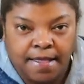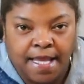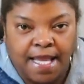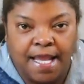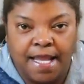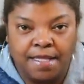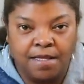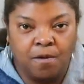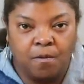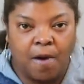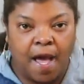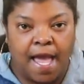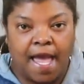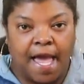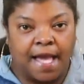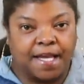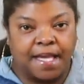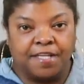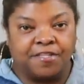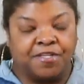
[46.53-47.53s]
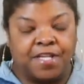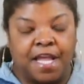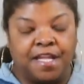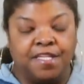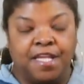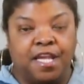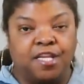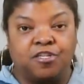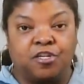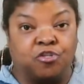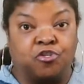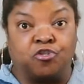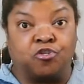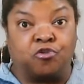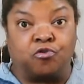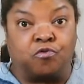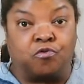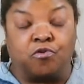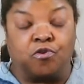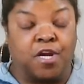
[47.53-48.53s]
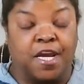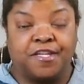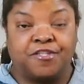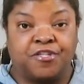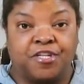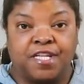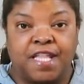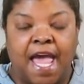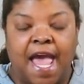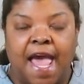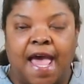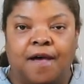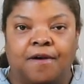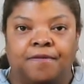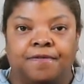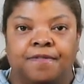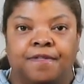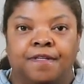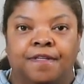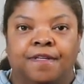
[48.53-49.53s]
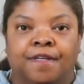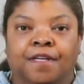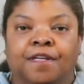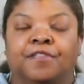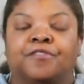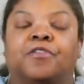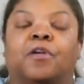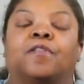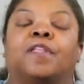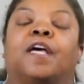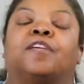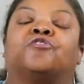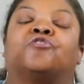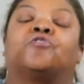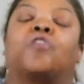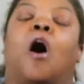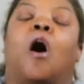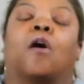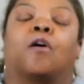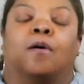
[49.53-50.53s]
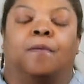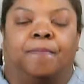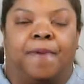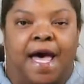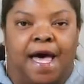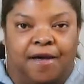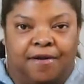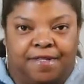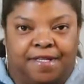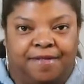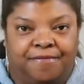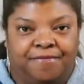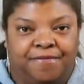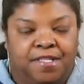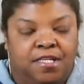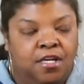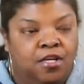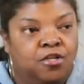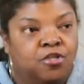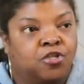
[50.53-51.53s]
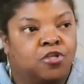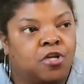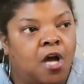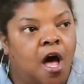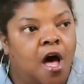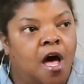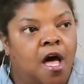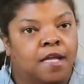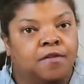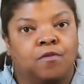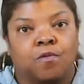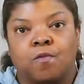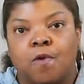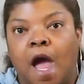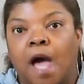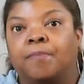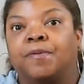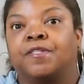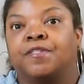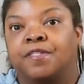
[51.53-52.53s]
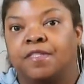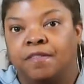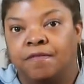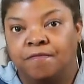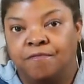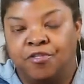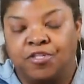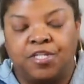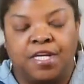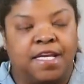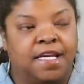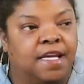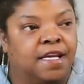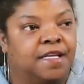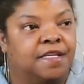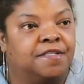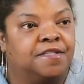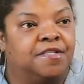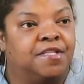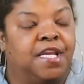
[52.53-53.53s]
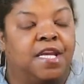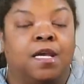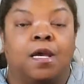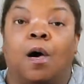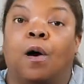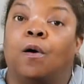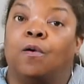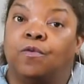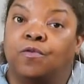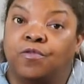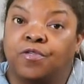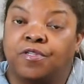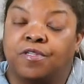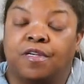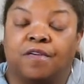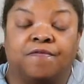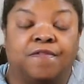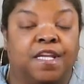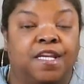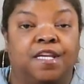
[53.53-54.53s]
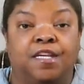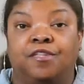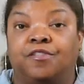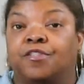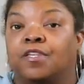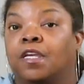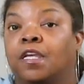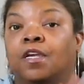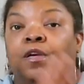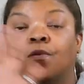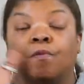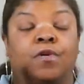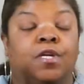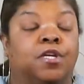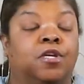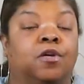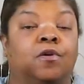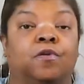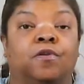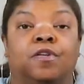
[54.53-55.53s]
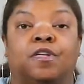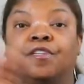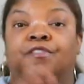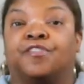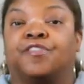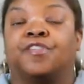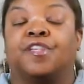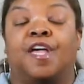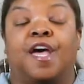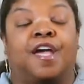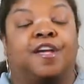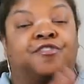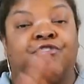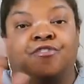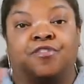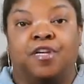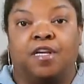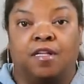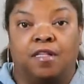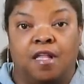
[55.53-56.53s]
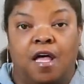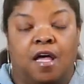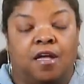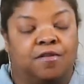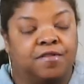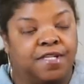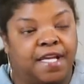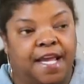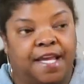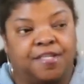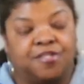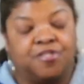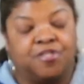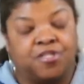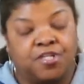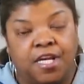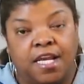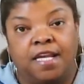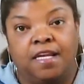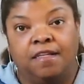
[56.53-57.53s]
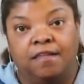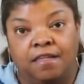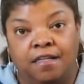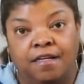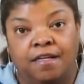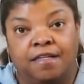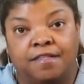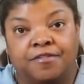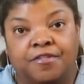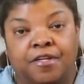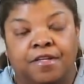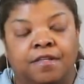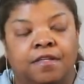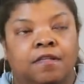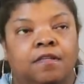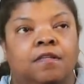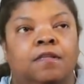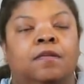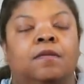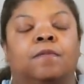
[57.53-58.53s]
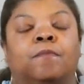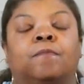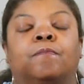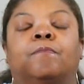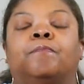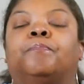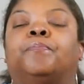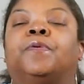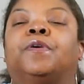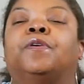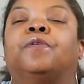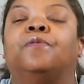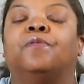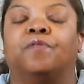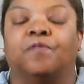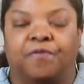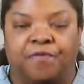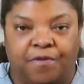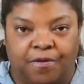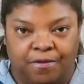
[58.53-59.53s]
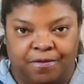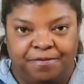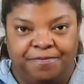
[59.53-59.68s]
anyway, I guess they need to stretch it out. So let's talk about it. Shaun Robinson, she is the host of these reunion/tell-alls, and she looked beautiful.